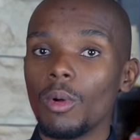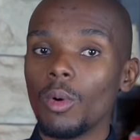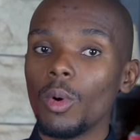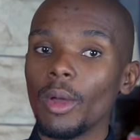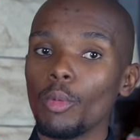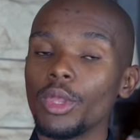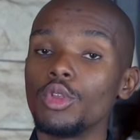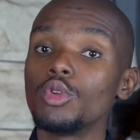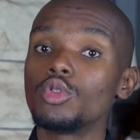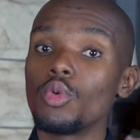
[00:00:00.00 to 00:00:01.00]
or when
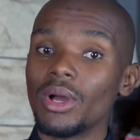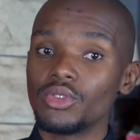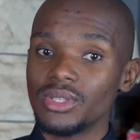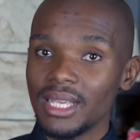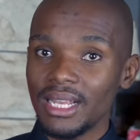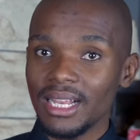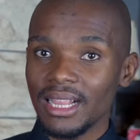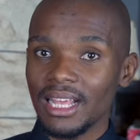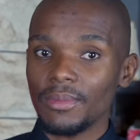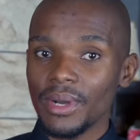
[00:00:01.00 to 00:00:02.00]
you do want to sell it
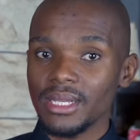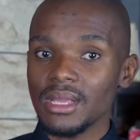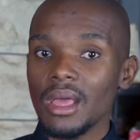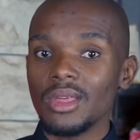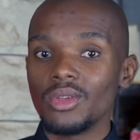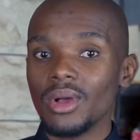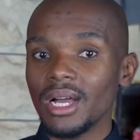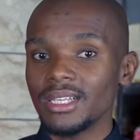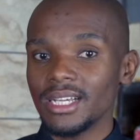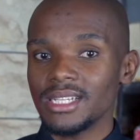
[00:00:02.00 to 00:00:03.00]
at that price, you
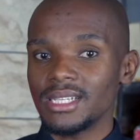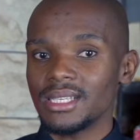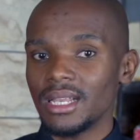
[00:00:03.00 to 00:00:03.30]
can't actually sell